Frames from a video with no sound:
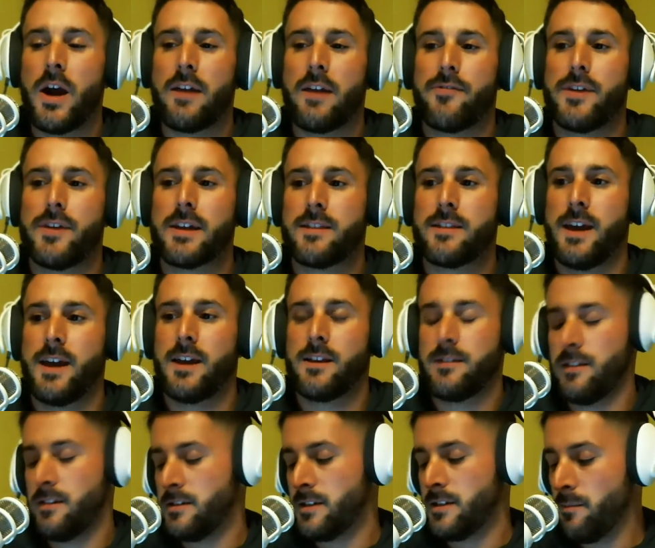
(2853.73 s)
think
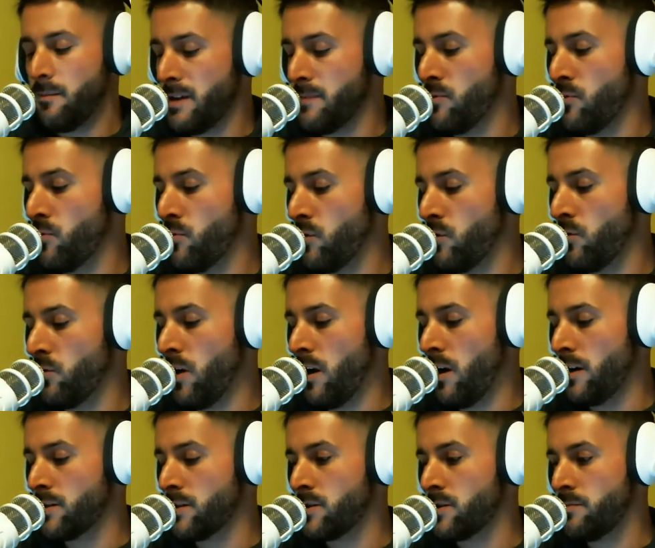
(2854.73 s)
that some people will
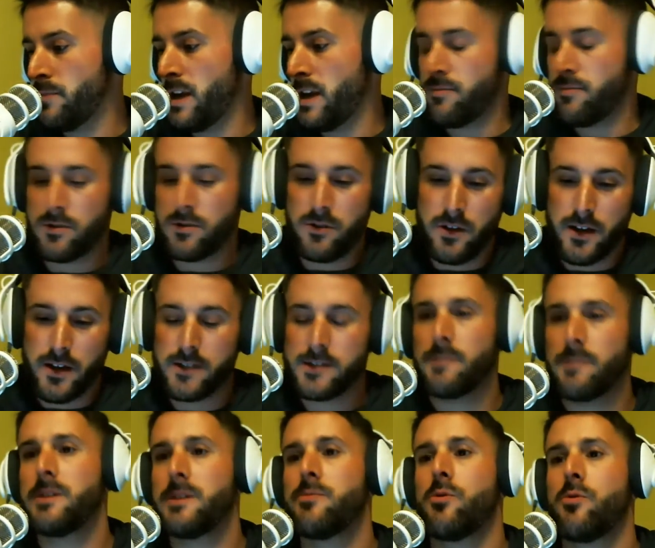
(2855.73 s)
launch pay-per-click,
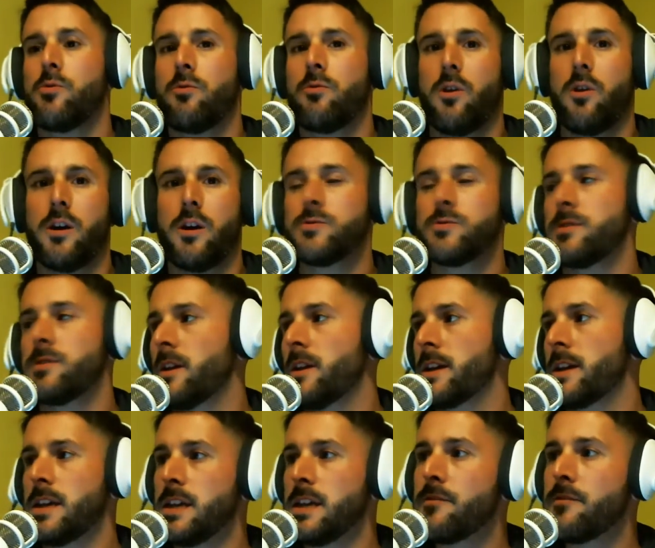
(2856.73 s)
some people will launch with
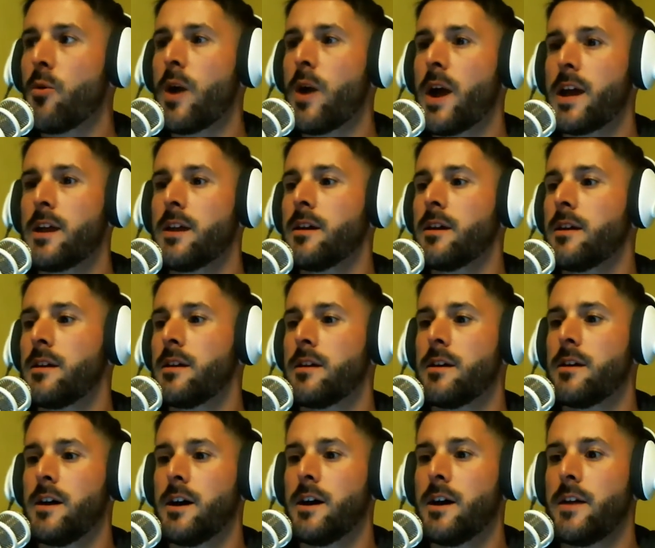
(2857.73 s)
like a giveaway,
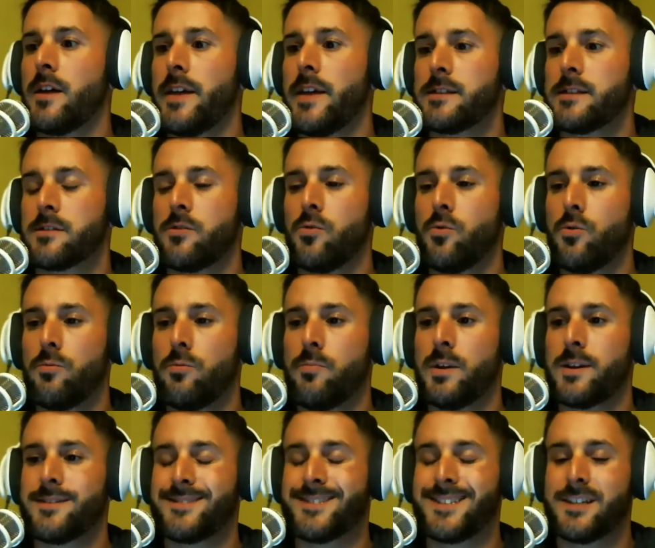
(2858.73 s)
and that's cool,
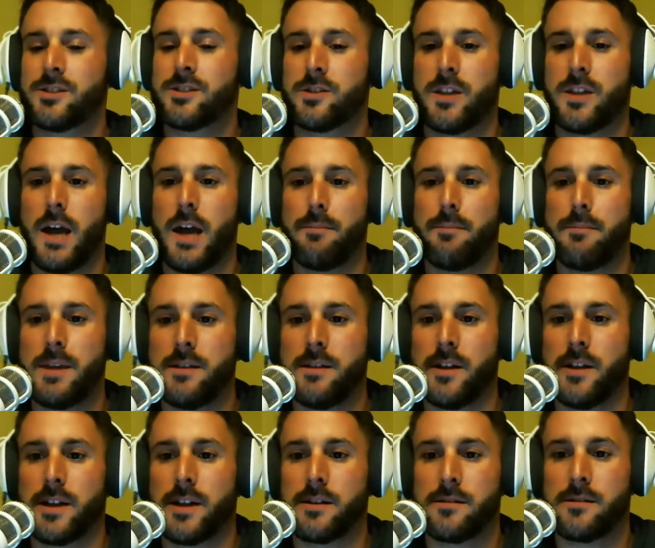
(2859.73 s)
but that's just not me.
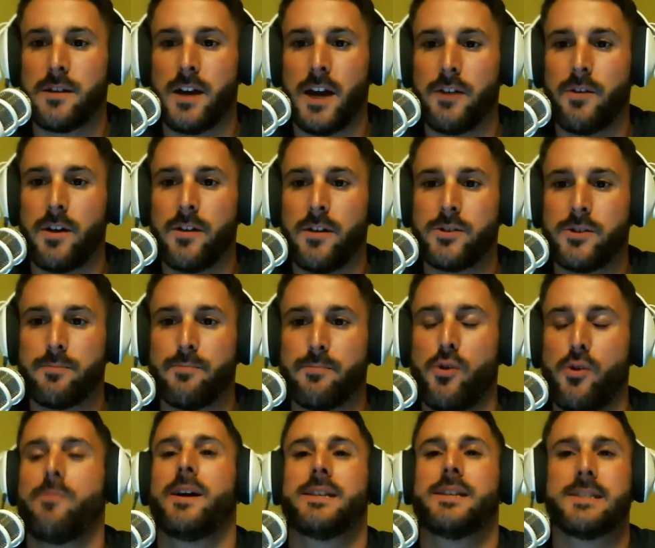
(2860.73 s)
Like, I'd rather just
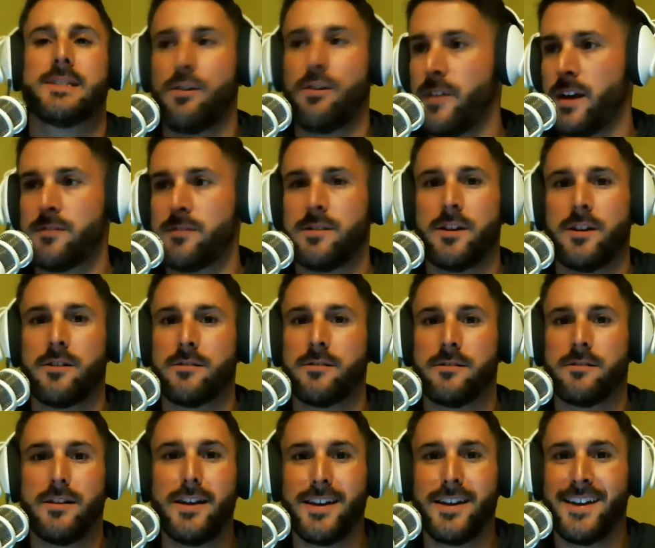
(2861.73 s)
put myself out there
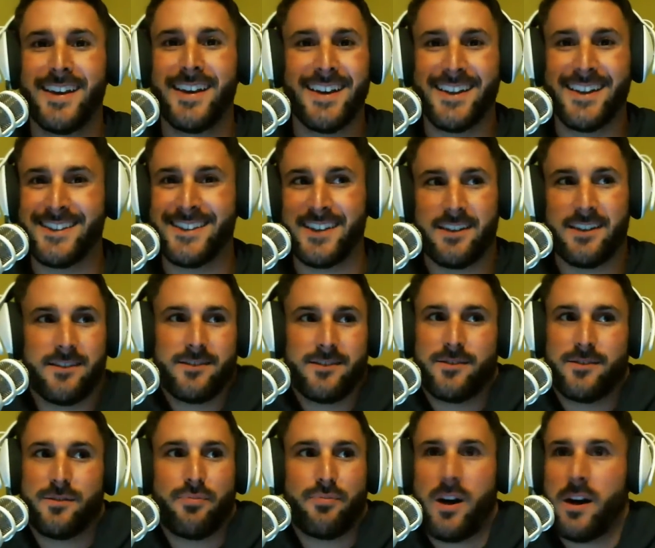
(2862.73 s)
and say,
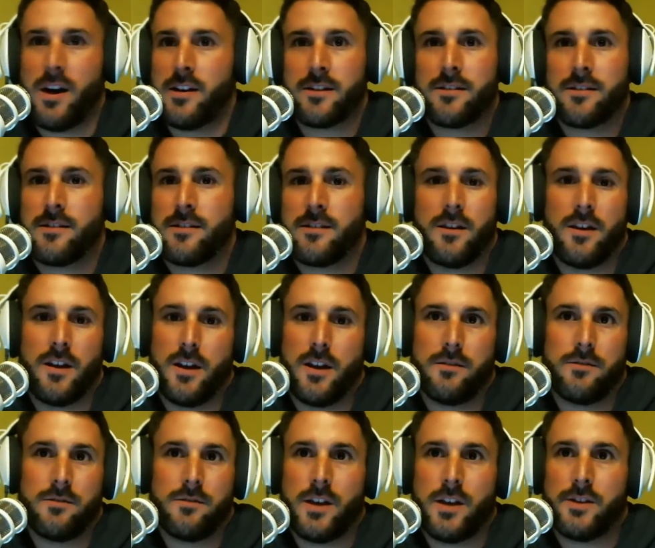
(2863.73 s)
this is the product,
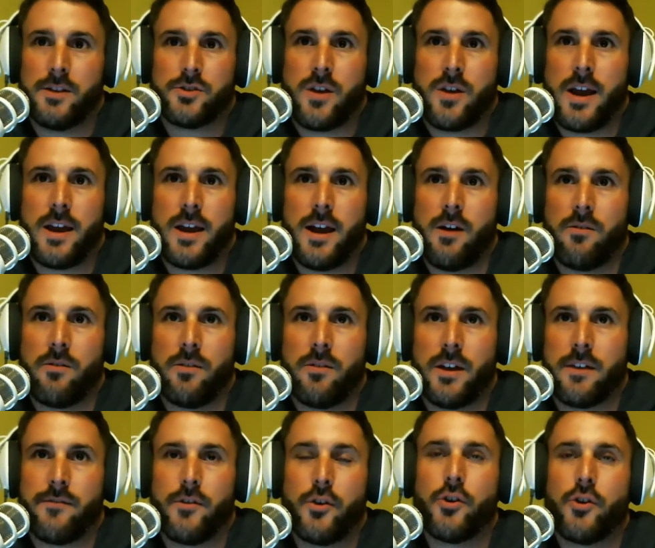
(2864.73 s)
and try it out.
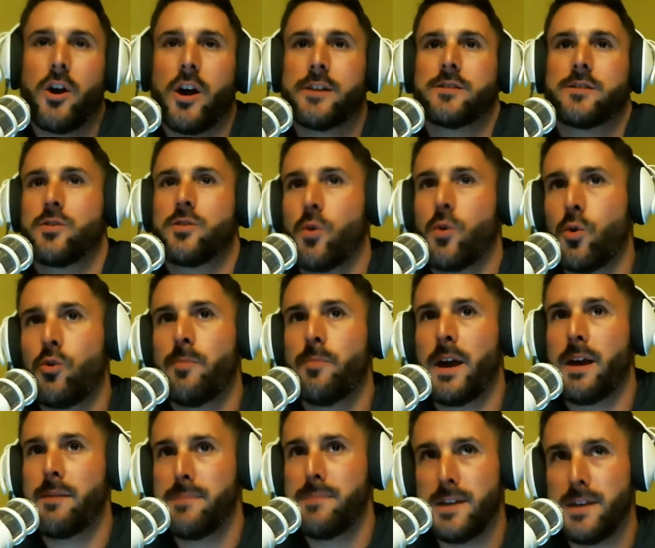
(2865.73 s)
Like, if you're not sold
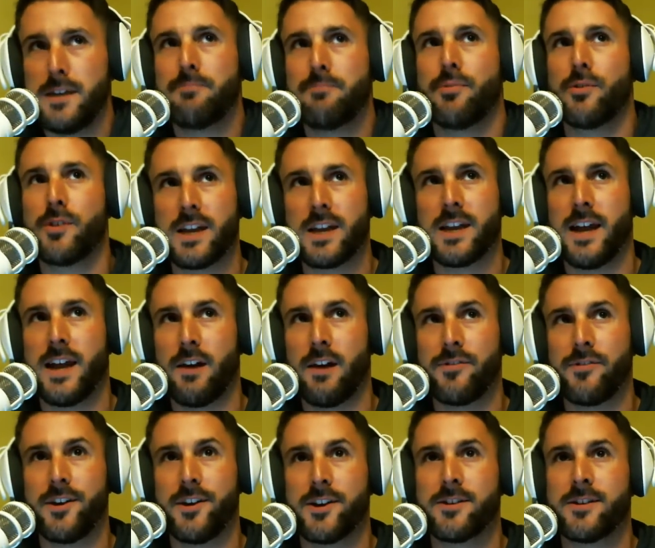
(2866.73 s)
by me putting it
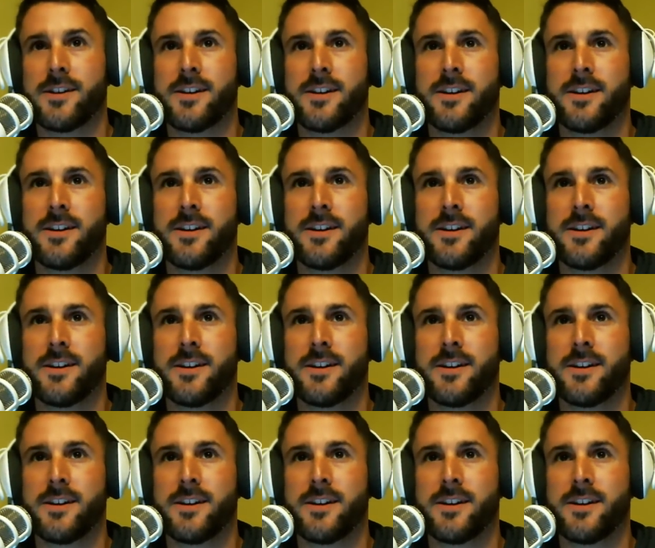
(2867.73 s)
out there,